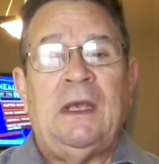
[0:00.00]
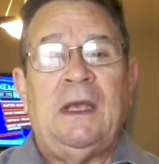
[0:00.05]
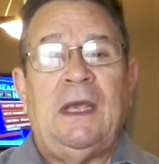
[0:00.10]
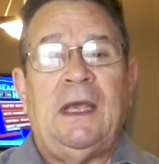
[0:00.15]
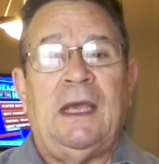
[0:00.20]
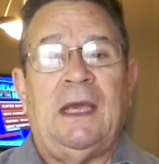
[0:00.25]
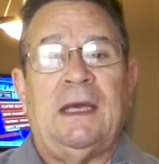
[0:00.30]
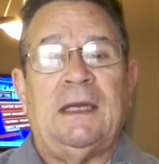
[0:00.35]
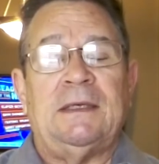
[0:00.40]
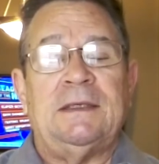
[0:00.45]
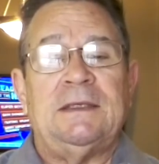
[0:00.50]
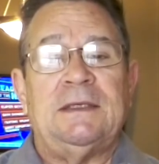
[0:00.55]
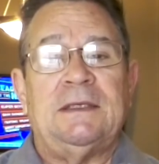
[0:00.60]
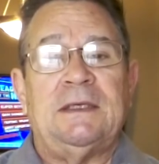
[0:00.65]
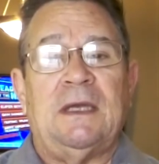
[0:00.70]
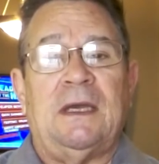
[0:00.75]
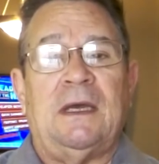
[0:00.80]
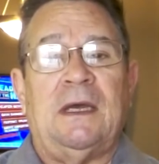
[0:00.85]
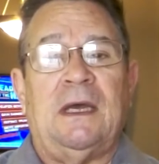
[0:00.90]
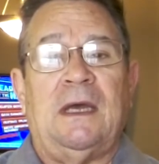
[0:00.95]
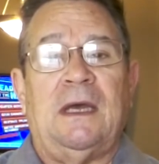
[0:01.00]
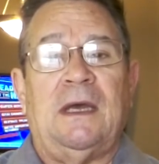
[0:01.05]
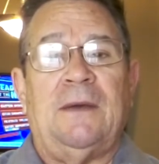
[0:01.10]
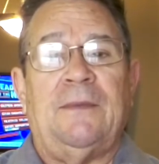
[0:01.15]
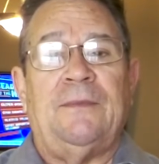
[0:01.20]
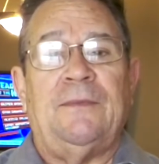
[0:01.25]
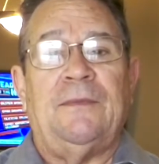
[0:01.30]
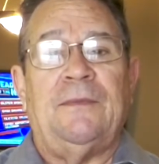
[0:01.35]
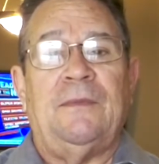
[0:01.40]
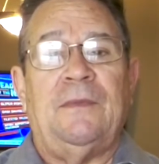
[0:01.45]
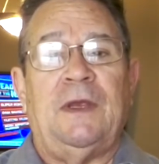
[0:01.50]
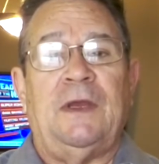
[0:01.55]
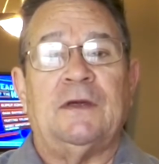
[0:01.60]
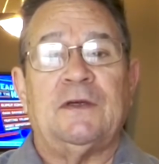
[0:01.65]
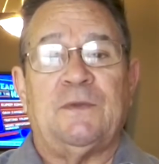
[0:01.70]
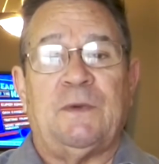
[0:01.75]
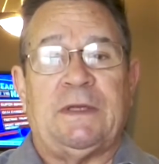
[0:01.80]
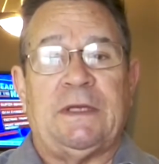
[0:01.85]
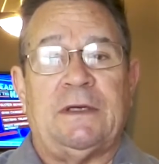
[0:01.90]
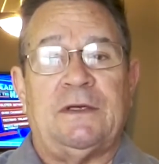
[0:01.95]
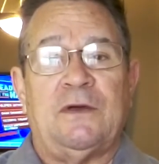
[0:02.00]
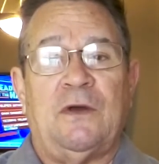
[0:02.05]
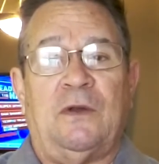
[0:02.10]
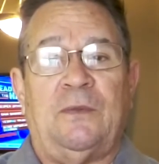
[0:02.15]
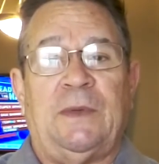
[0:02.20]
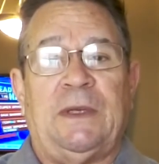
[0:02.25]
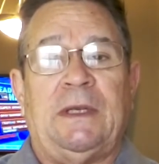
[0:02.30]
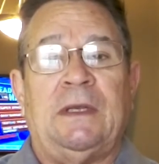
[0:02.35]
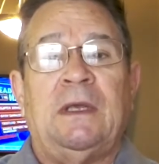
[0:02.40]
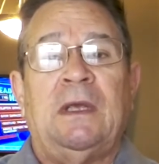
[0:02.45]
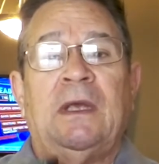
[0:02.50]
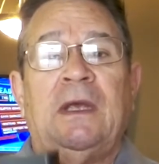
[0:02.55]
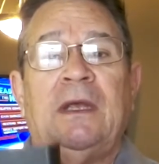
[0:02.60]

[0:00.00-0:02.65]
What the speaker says: And here's what they told me: